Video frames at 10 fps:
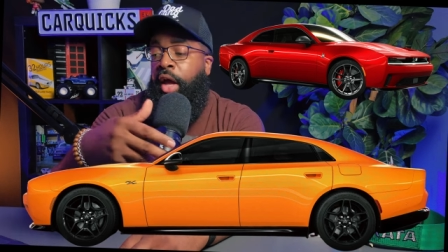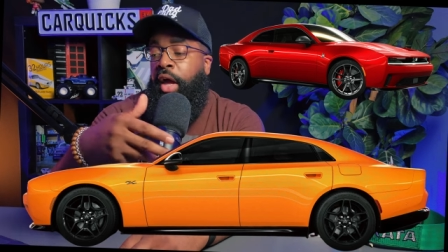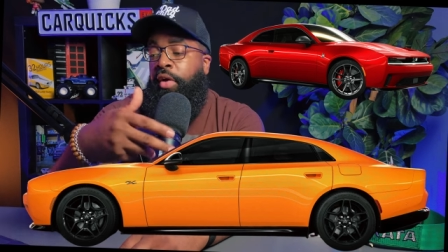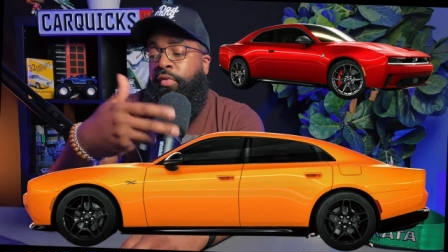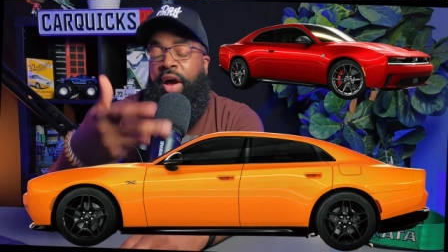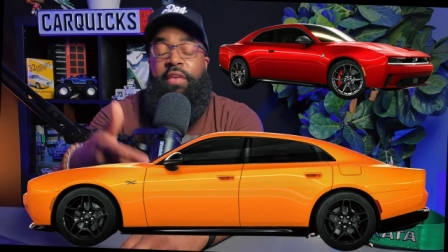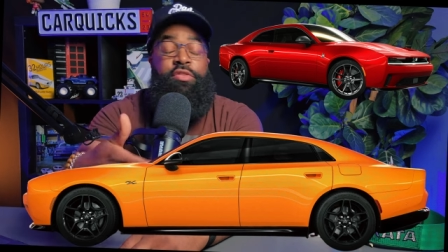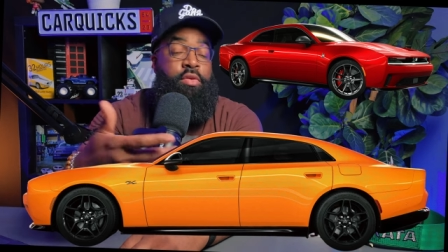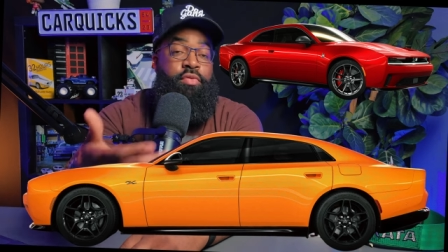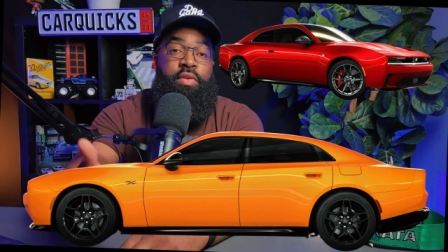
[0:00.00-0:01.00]
five
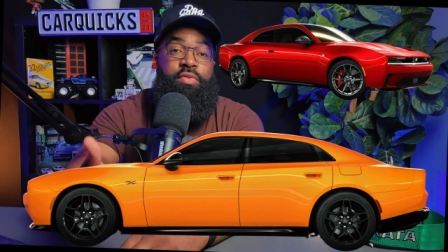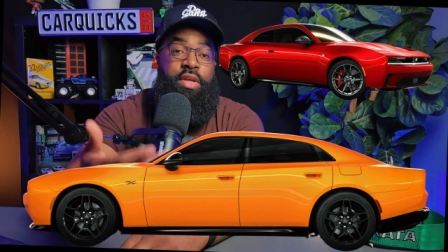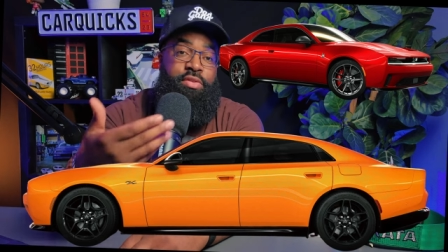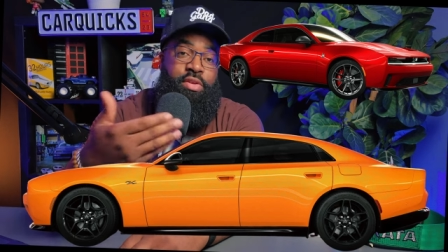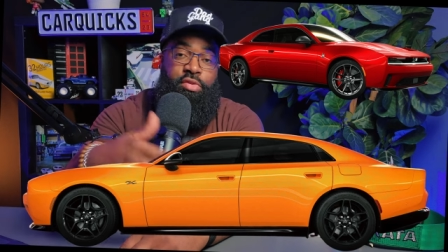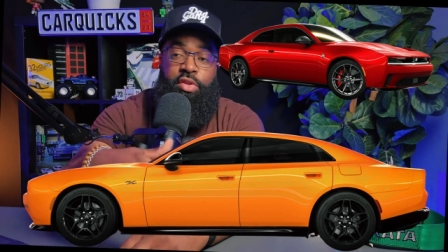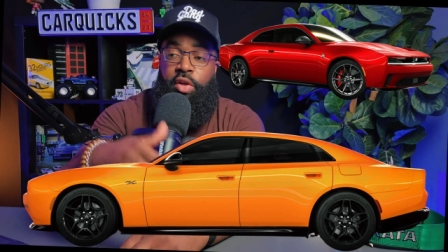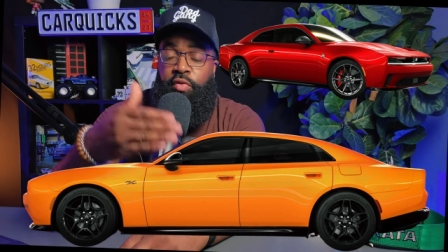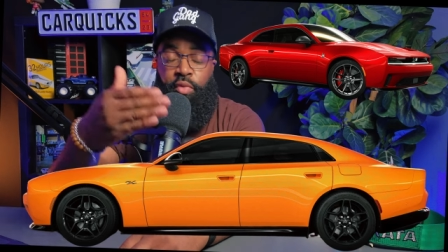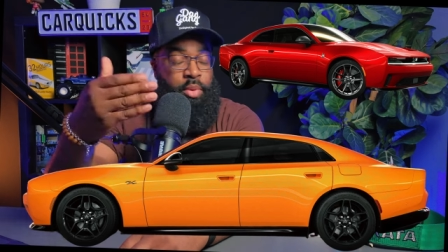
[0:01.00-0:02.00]
hundred fifty is
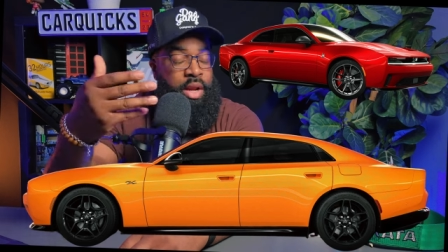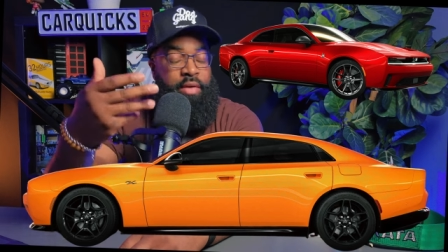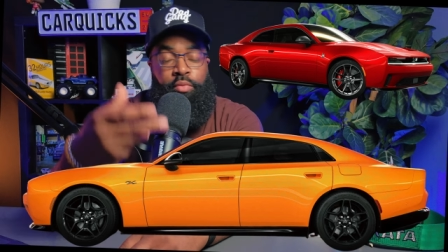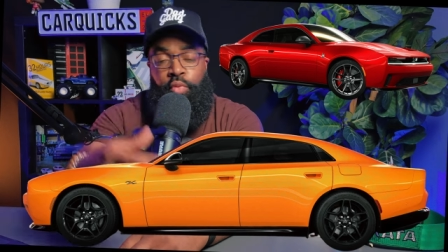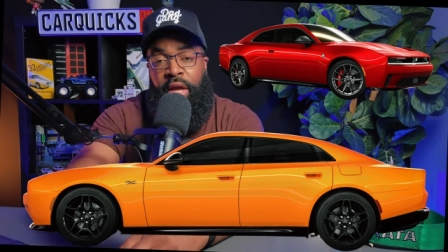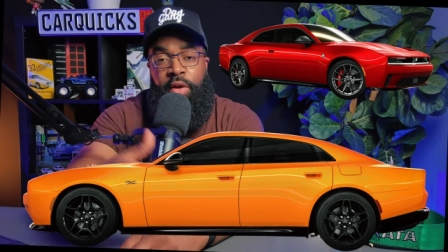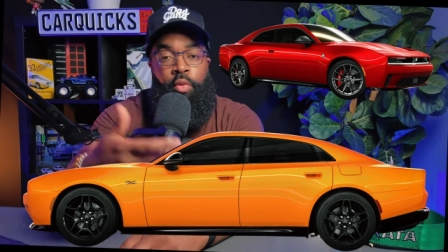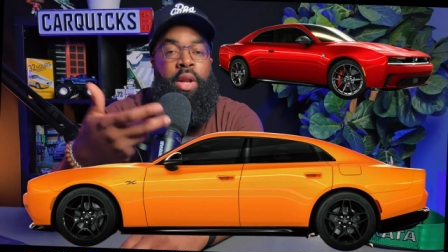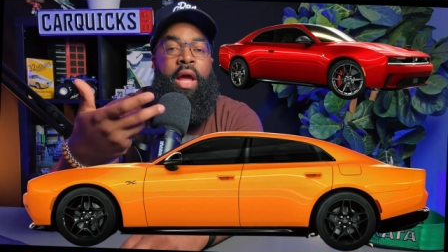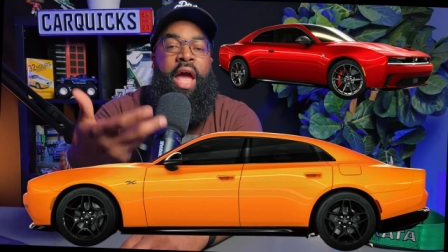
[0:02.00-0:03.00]
considered, from what I've read or
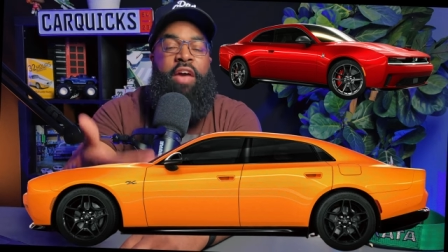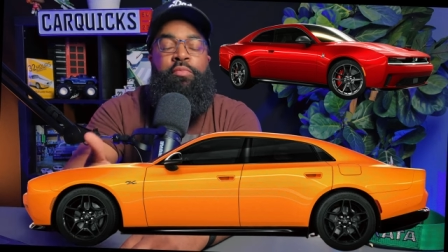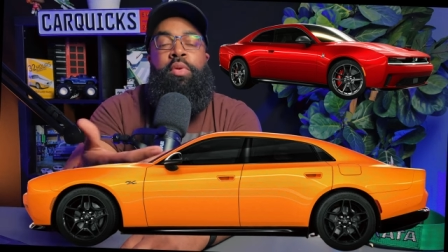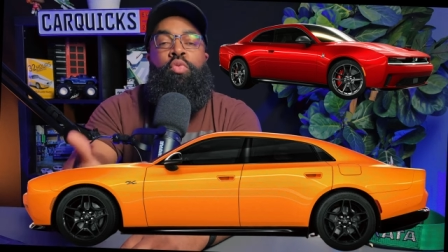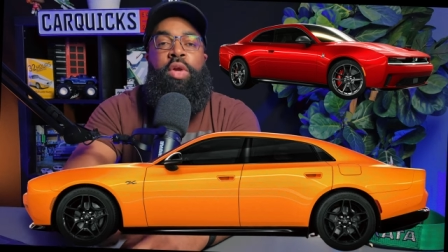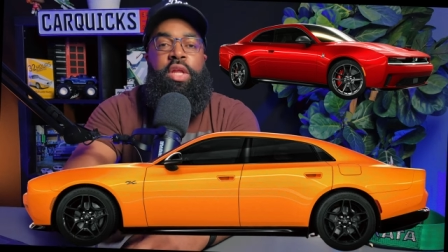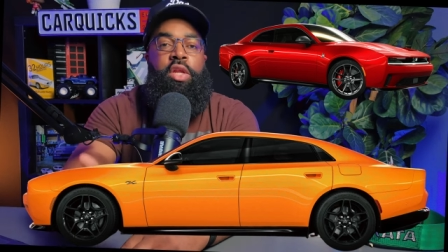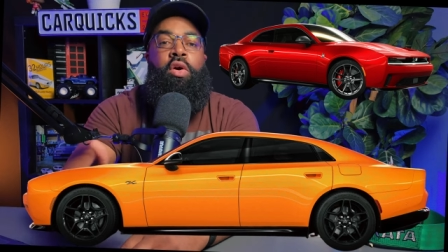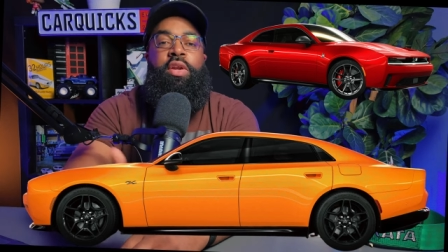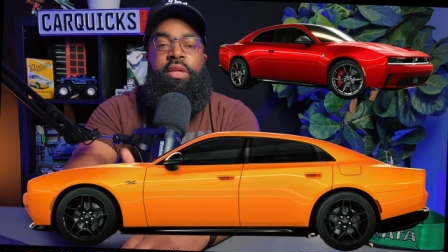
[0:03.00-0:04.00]
what I have been
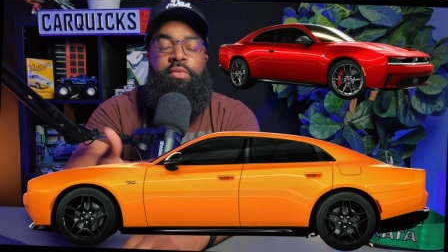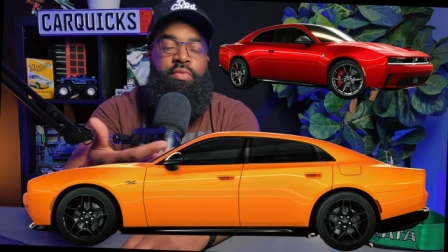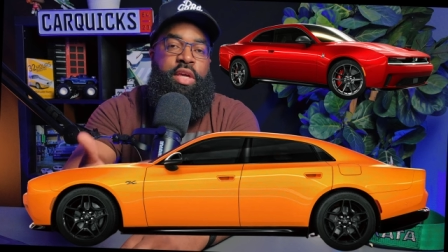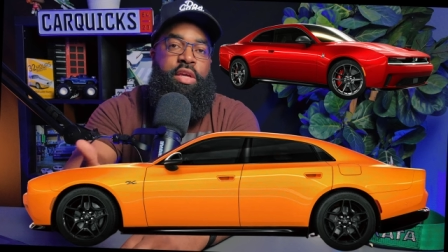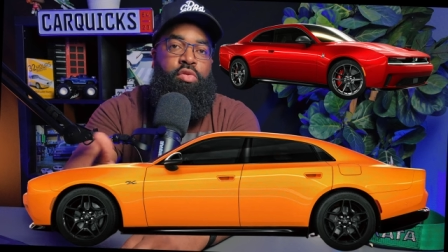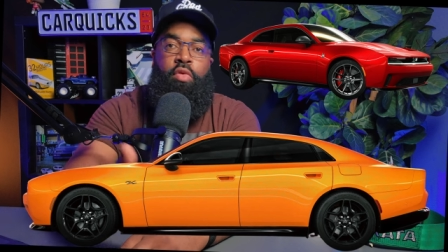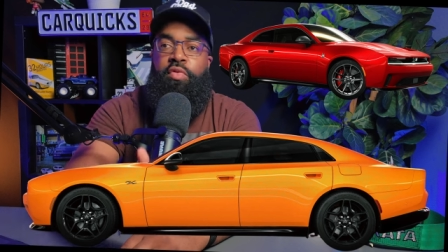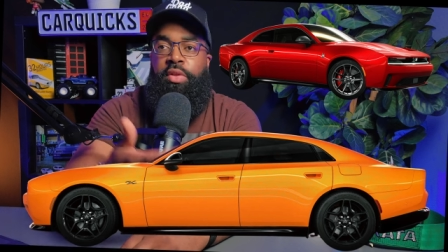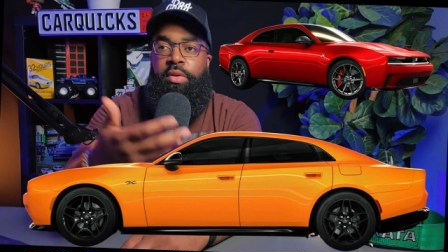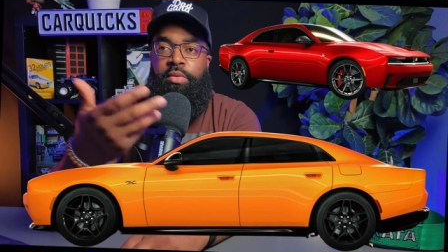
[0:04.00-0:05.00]
reading on E Vs over
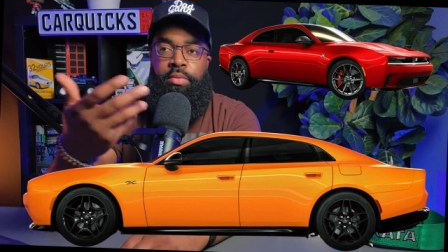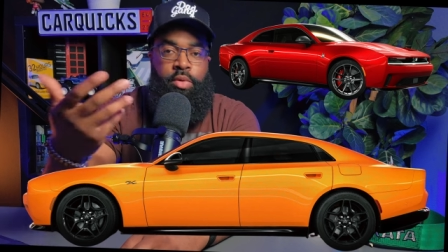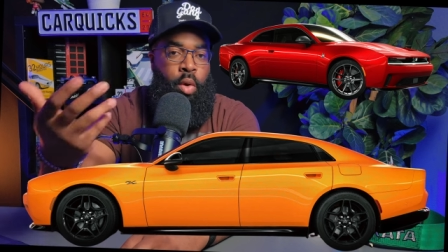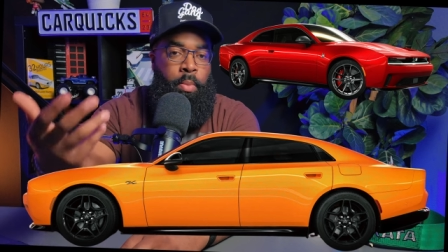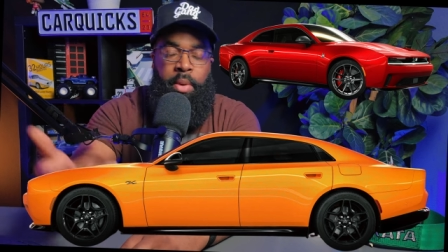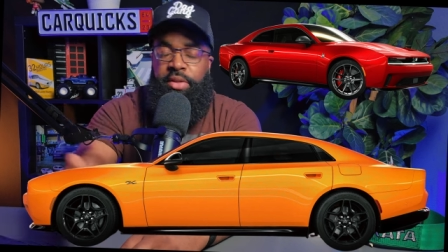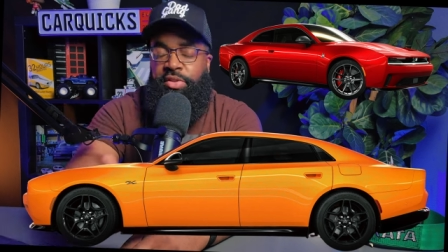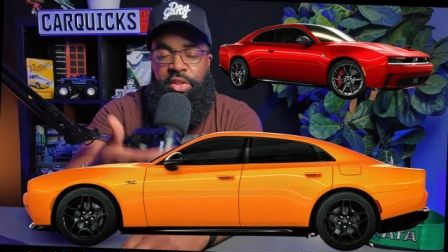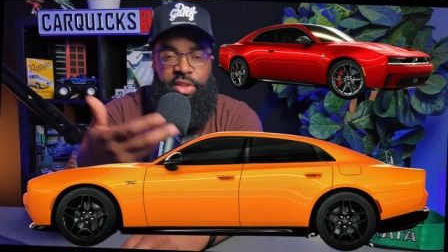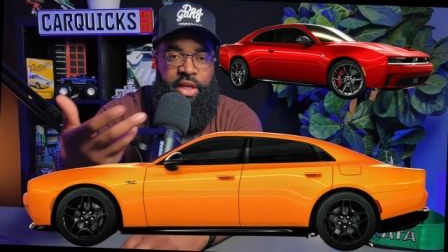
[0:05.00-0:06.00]
the you know
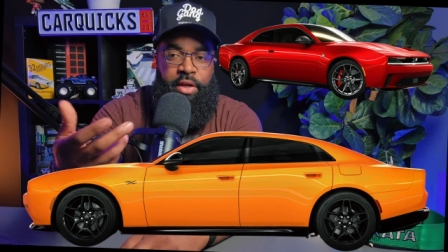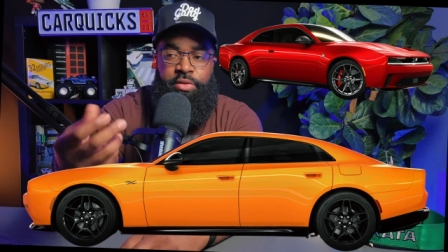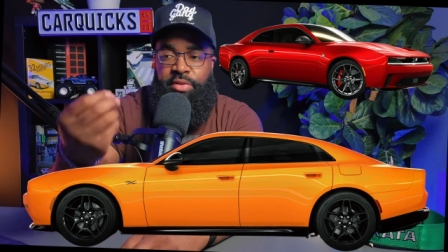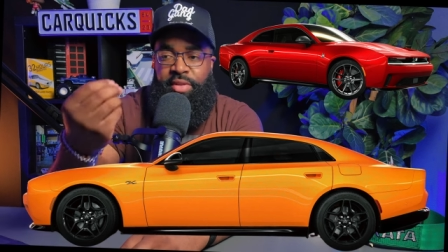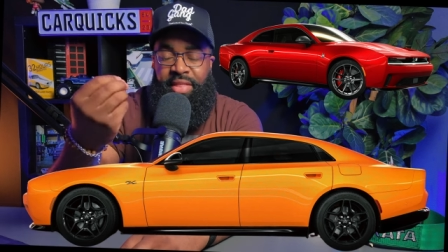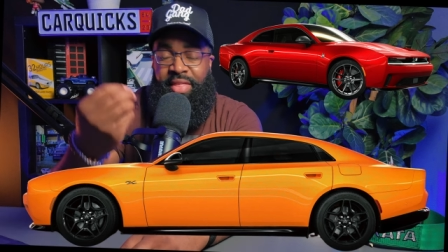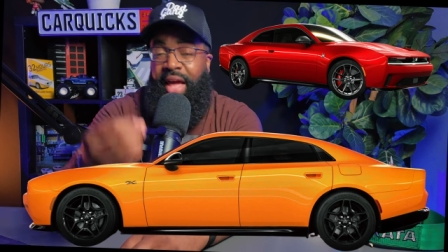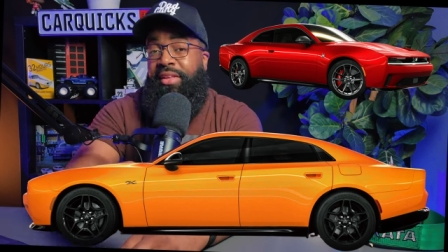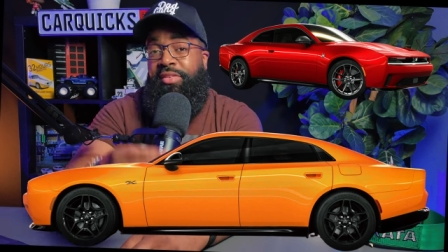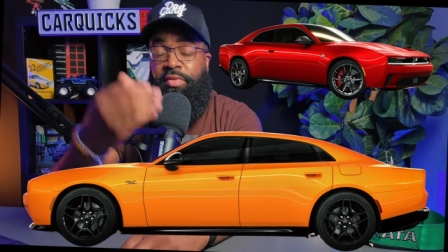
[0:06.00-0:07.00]
months and years, is that
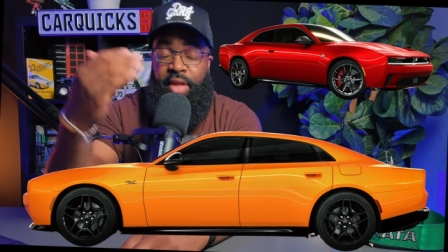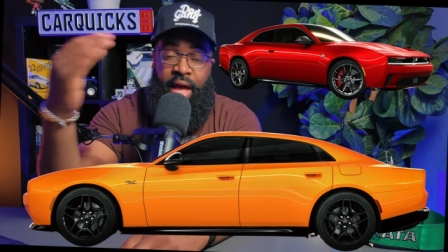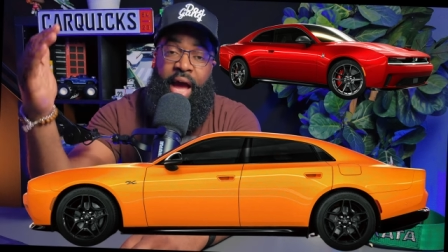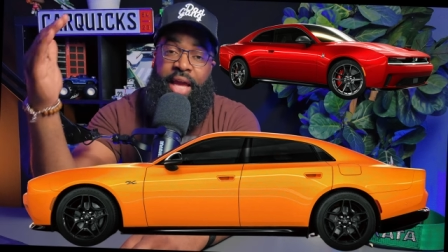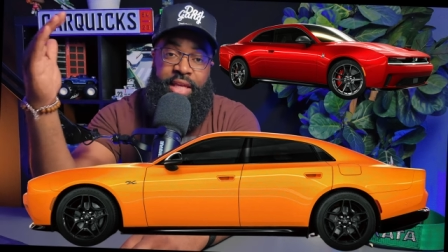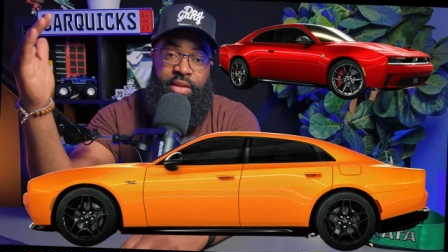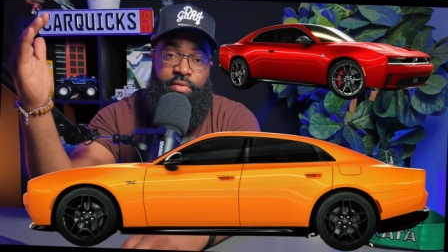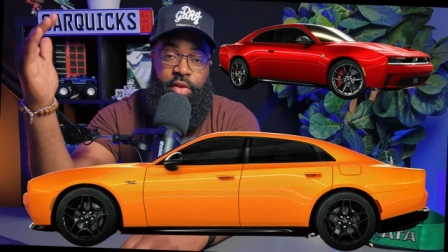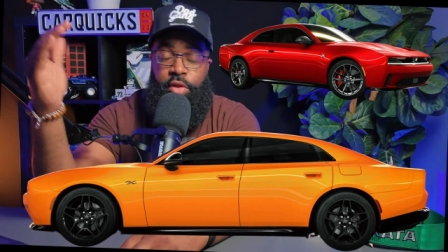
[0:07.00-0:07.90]
that is on the high end of it.